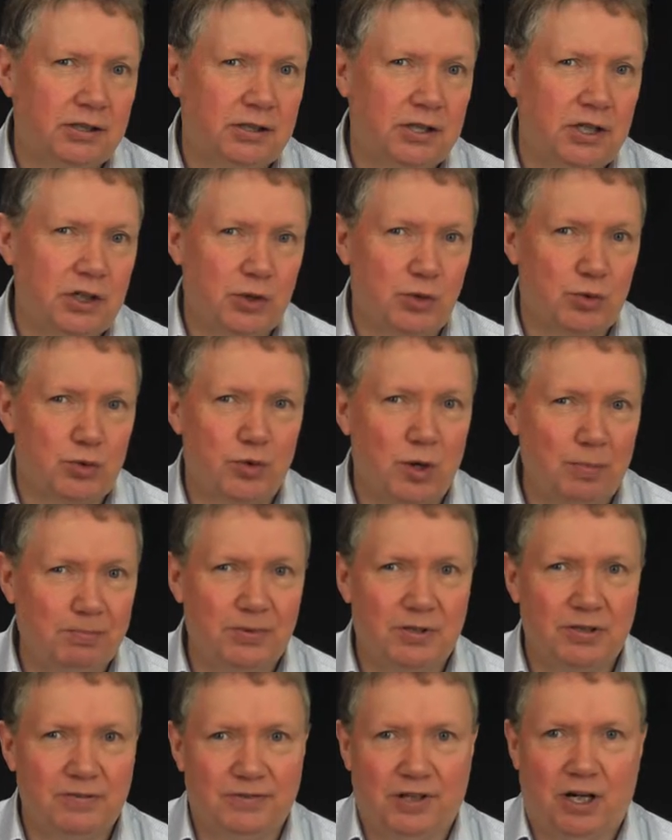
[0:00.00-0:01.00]

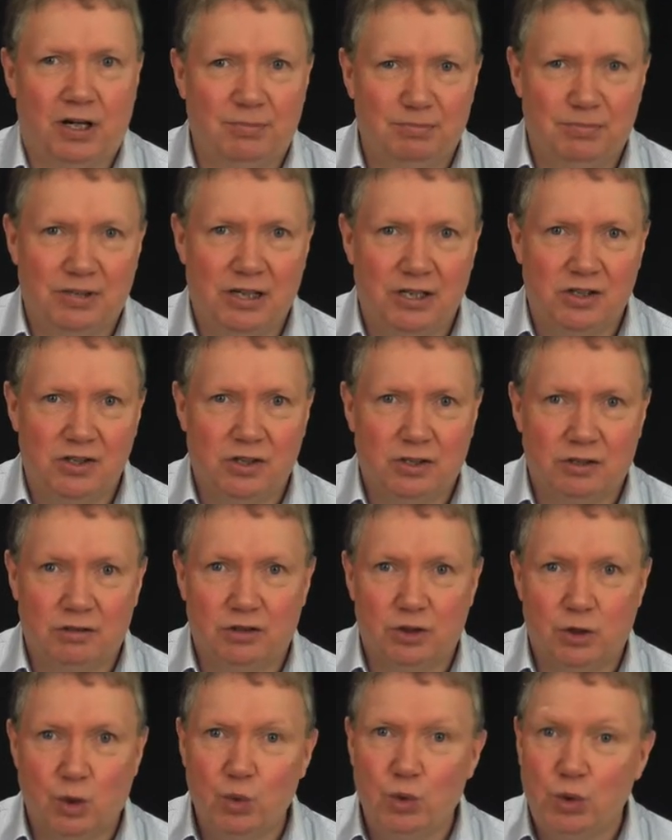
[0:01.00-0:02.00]
Disruptive companies
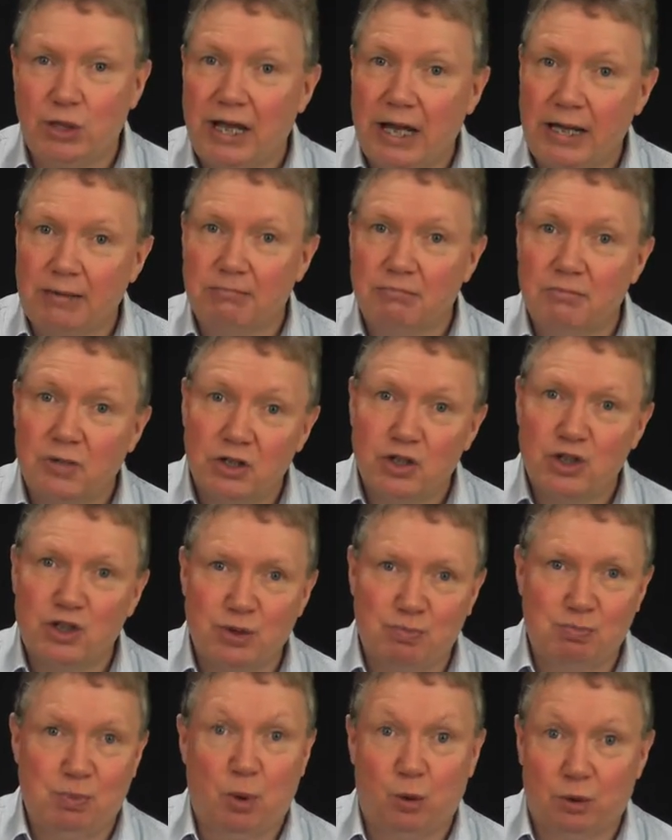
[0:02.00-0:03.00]
don't get much
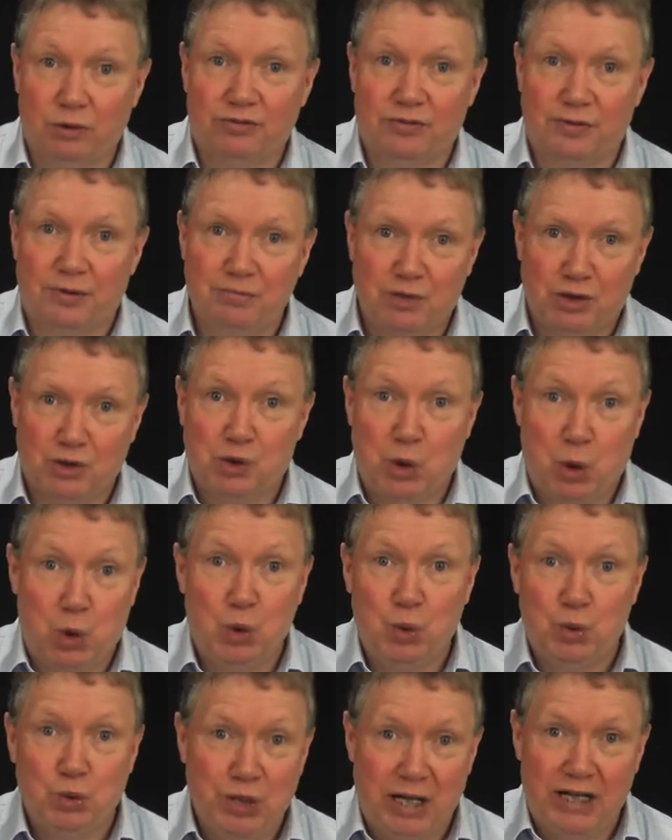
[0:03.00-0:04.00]
support from their
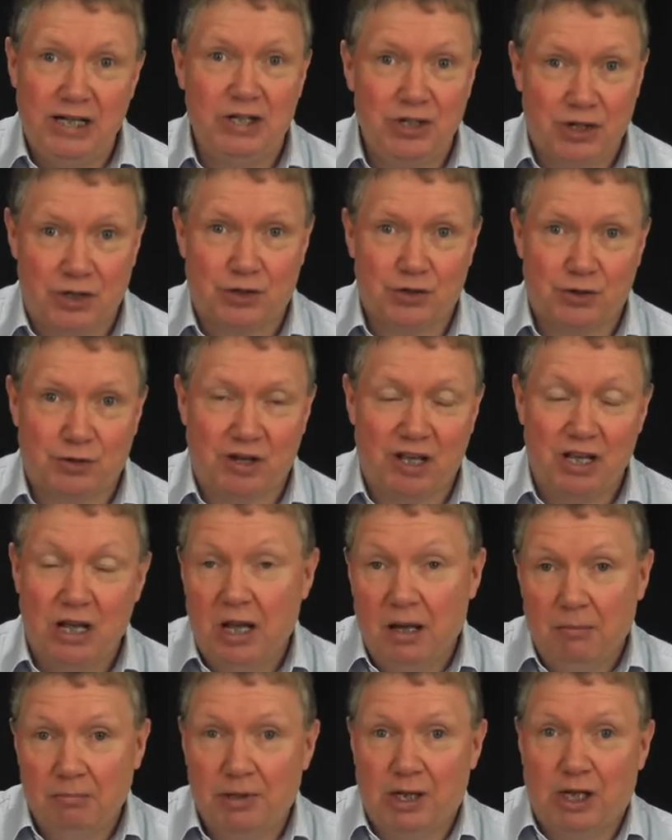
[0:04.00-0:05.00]
own industry
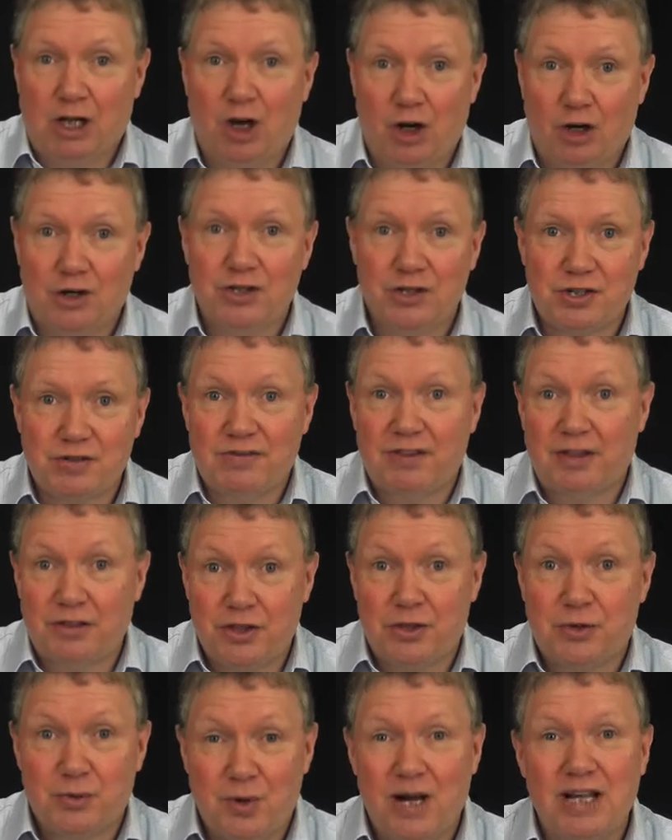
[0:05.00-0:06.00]
because of the
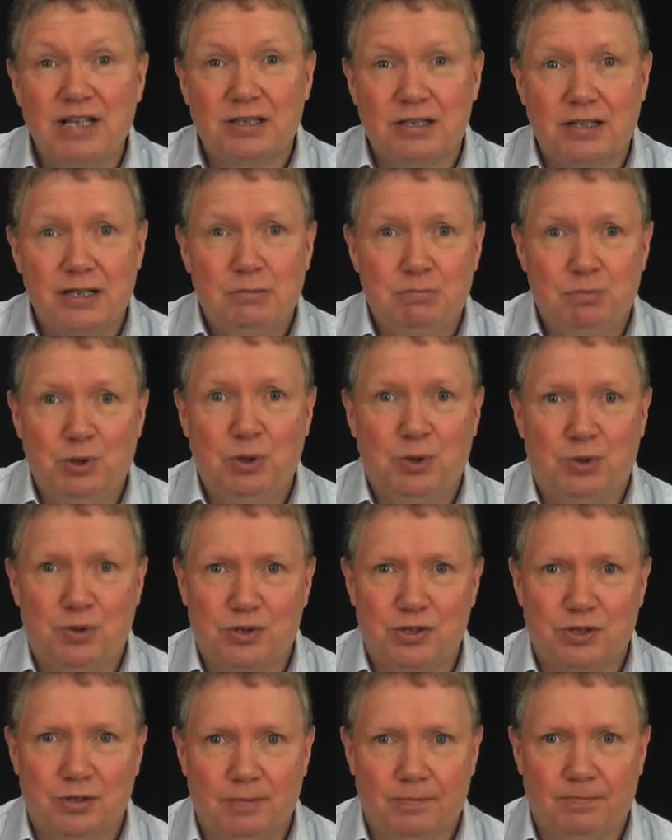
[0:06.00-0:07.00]
threat they
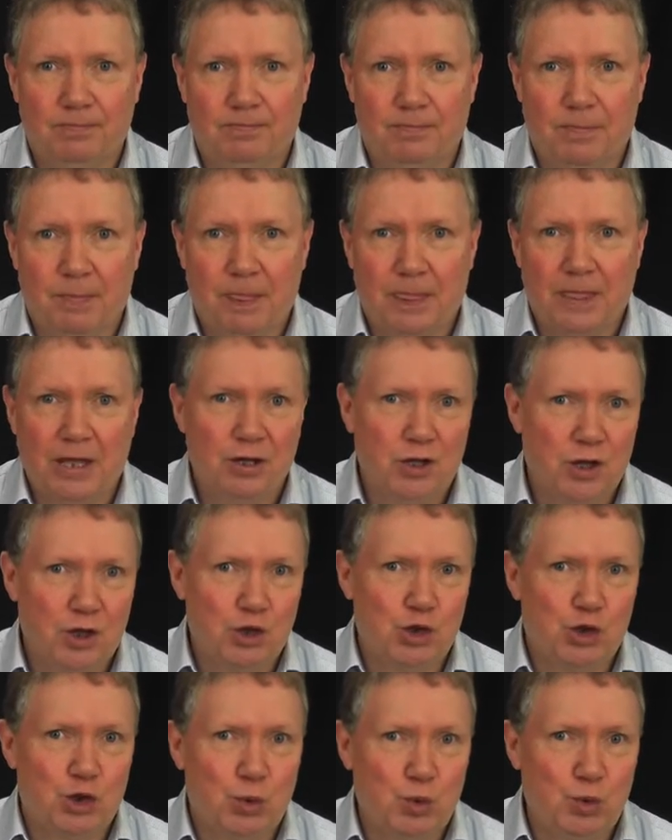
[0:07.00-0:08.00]
pose.
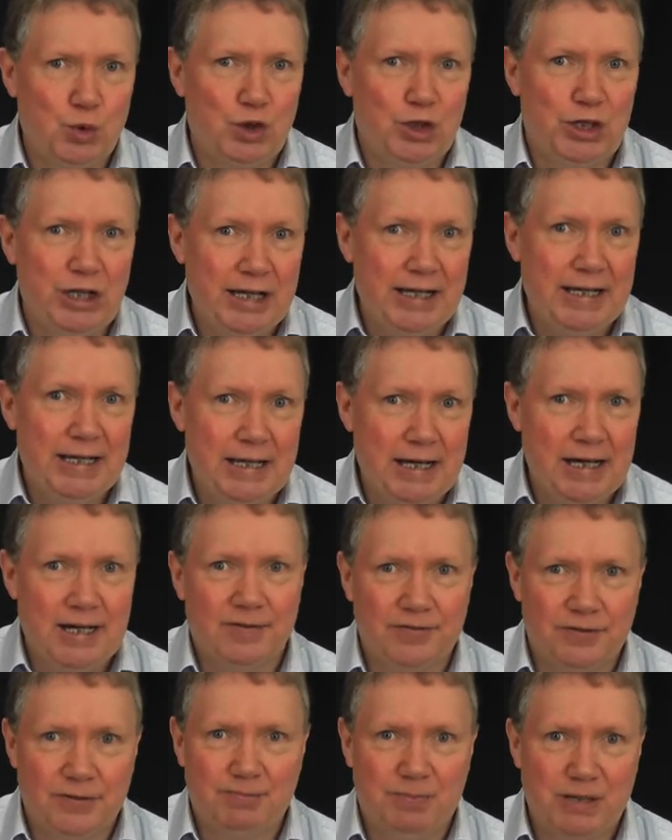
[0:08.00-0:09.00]
So they
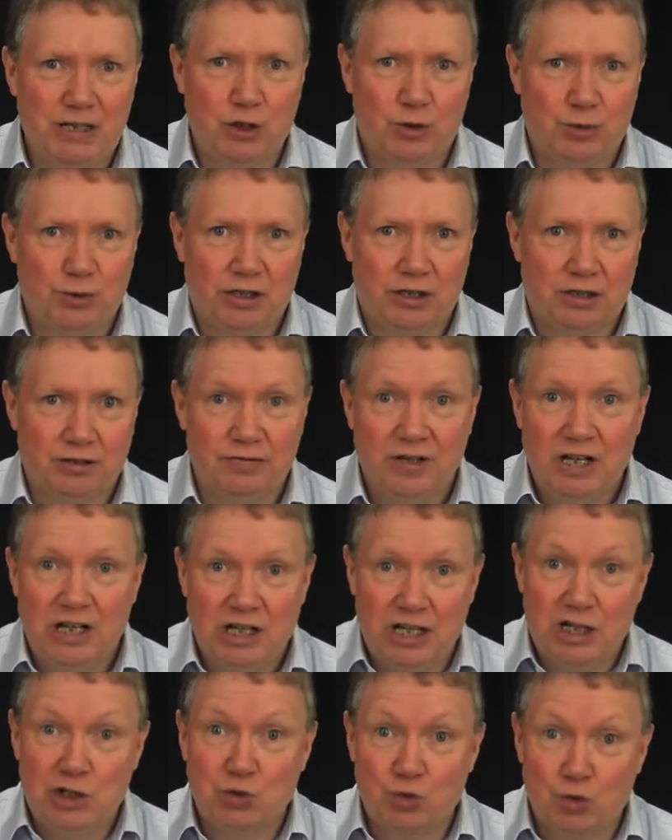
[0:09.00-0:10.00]
have to be creative
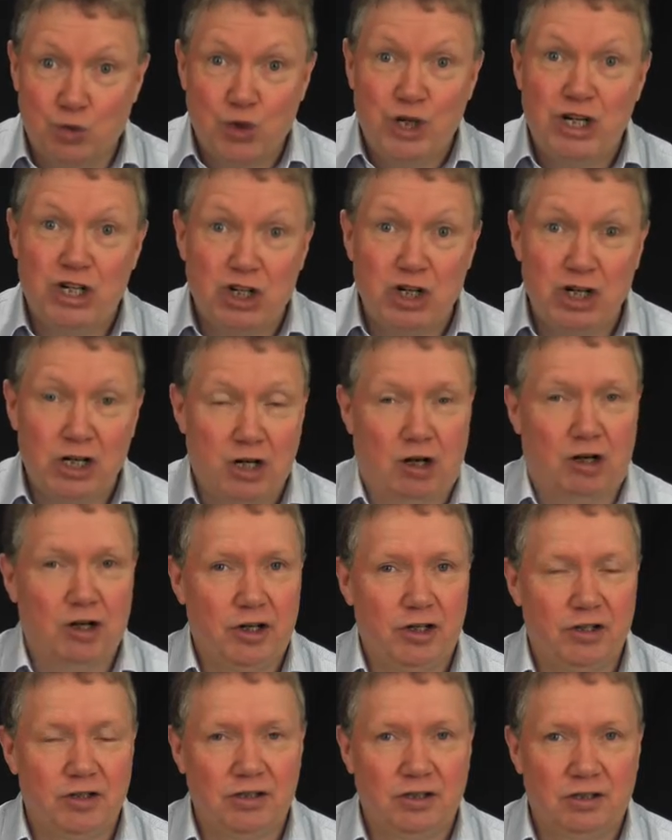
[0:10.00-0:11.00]
in reaching
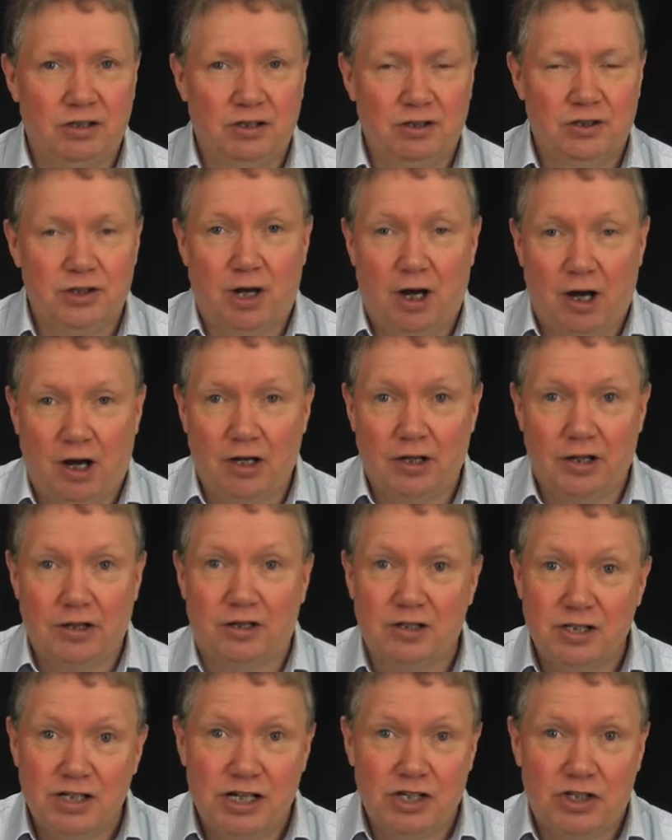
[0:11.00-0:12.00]
out to
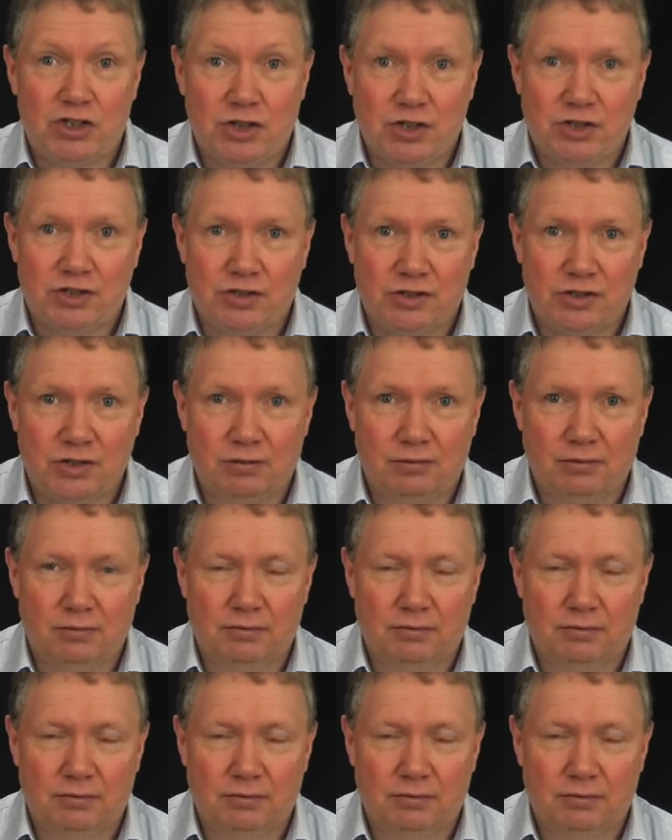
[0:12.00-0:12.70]
other niches.